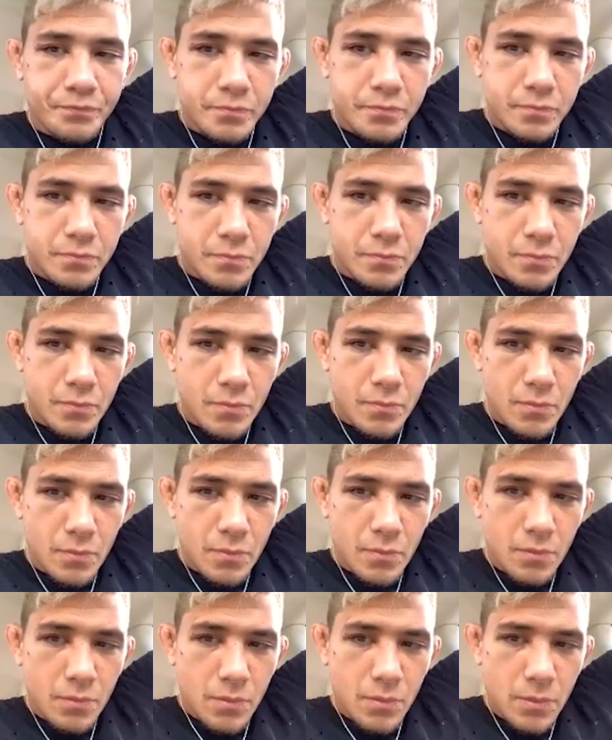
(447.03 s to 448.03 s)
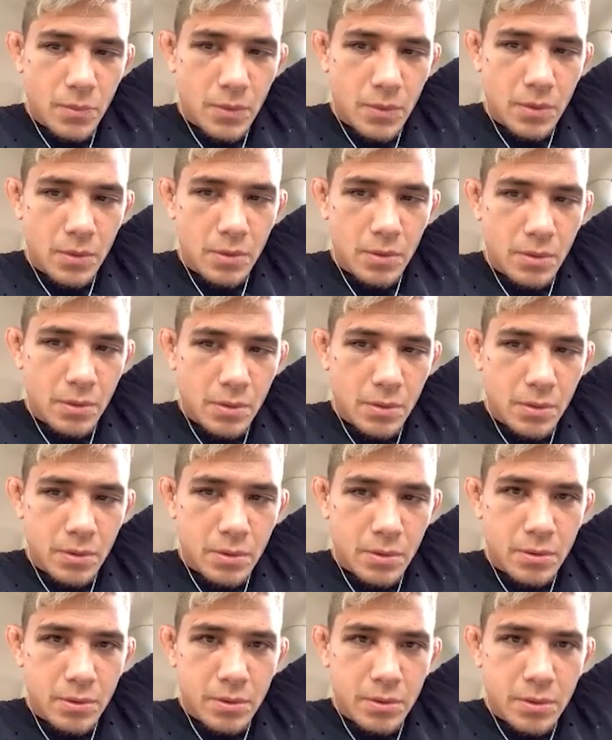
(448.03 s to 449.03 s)

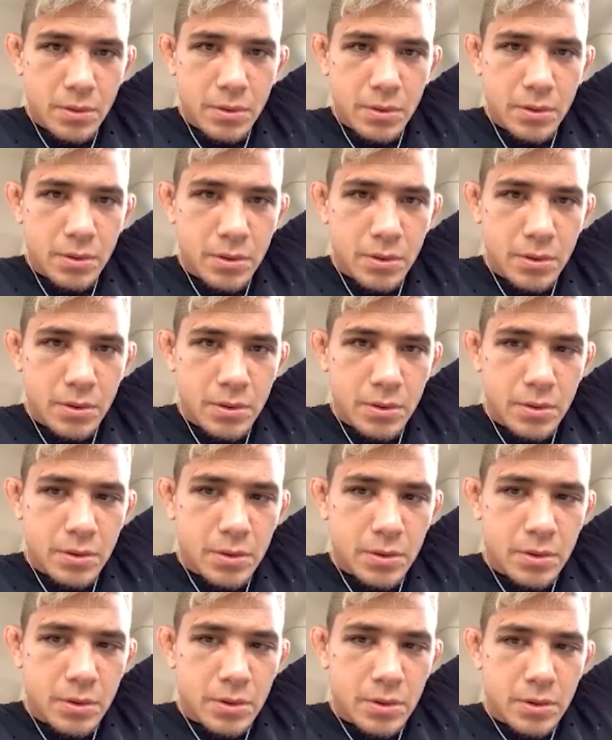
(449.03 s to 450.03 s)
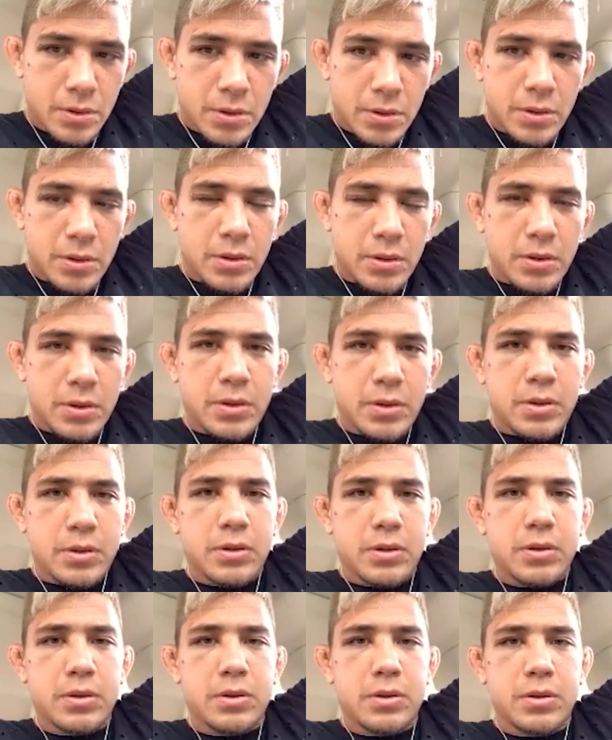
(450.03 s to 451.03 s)

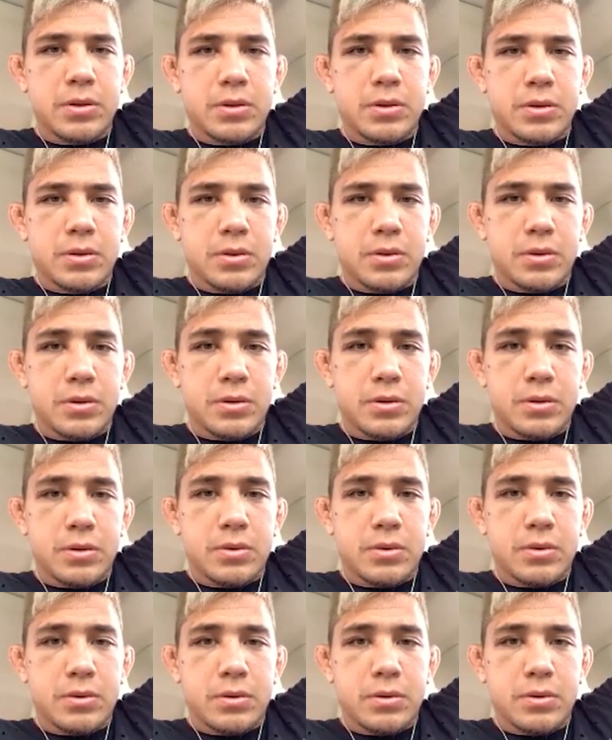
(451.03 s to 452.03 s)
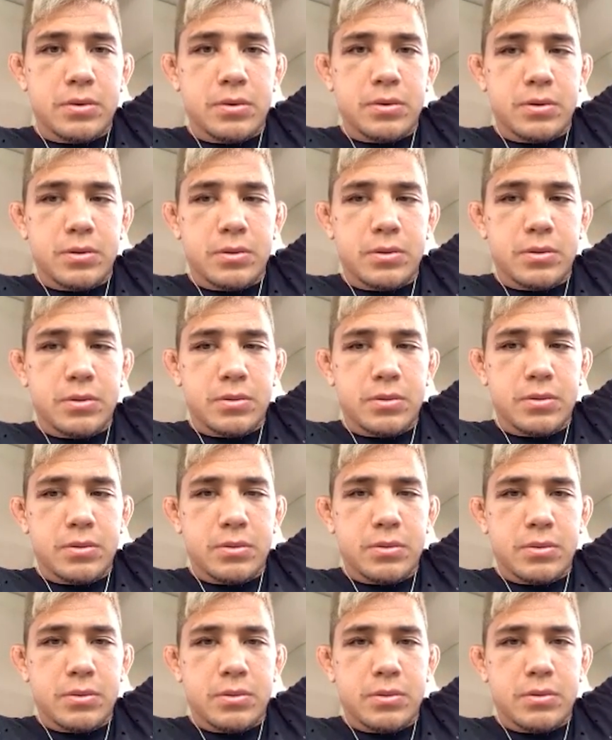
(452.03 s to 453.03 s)
The person shown says nothing.